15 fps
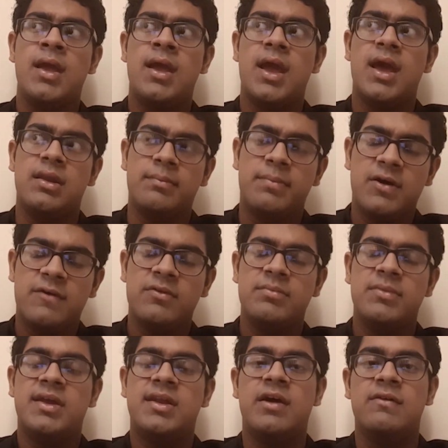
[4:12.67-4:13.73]
And apart
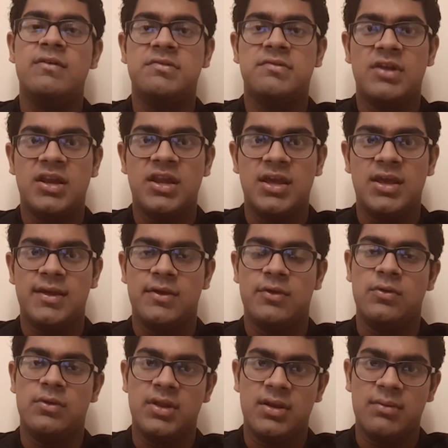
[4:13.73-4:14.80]
from that, I was really
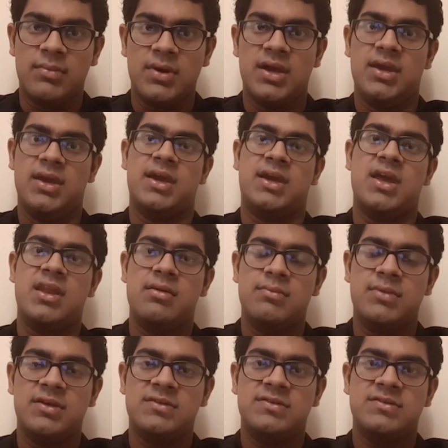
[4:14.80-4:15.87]
good in my
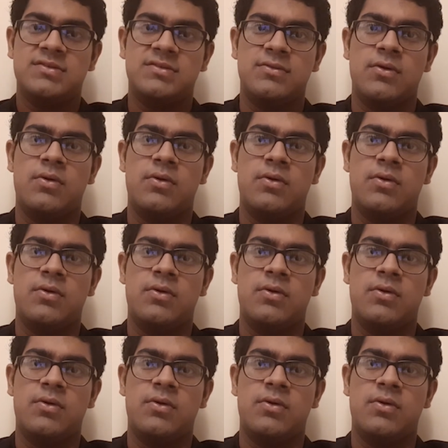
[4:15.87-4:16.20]
academics,